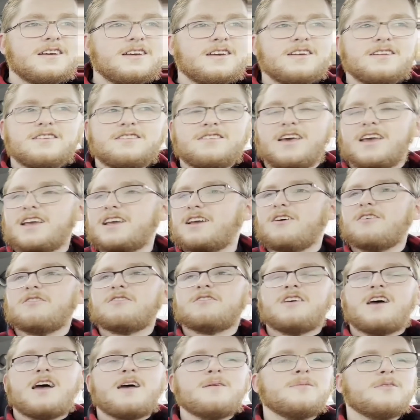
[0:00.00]
Takeout
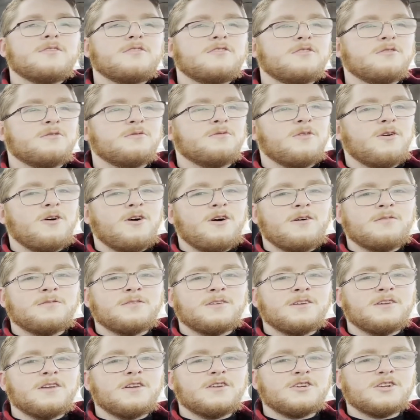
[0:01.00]
time has devolved
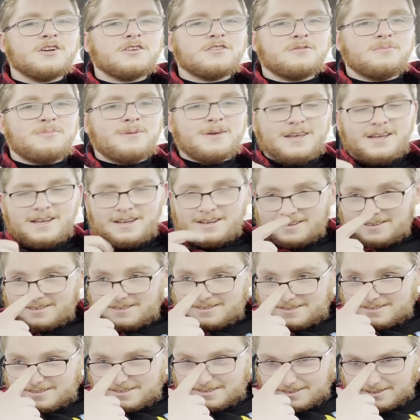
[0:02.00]
into just being
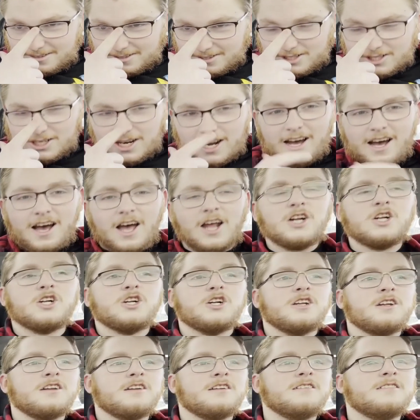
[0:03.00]
Josh,
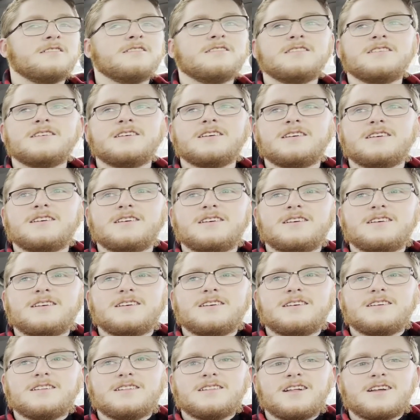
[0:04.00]
and
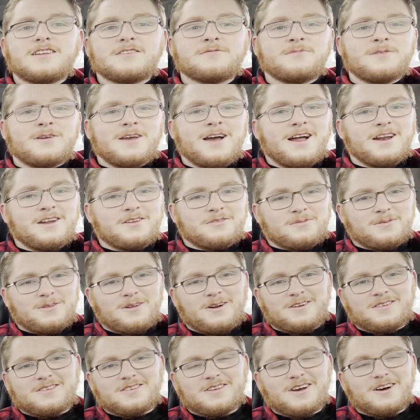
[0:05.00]
let's be honest with
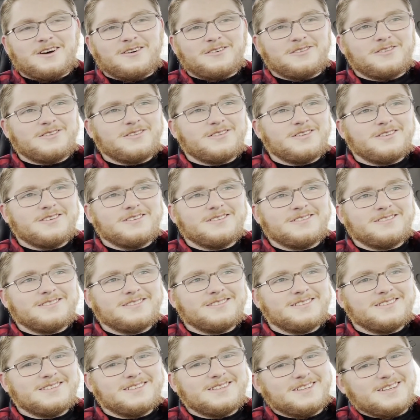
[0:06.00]
ourselves,
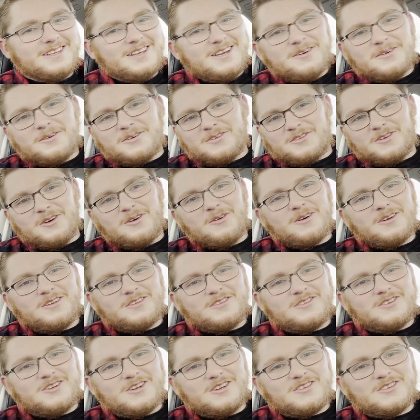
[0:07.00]
it was always
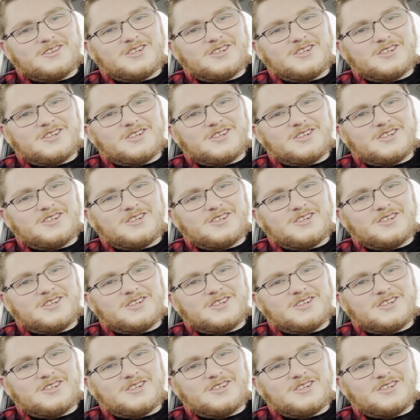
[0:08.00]
just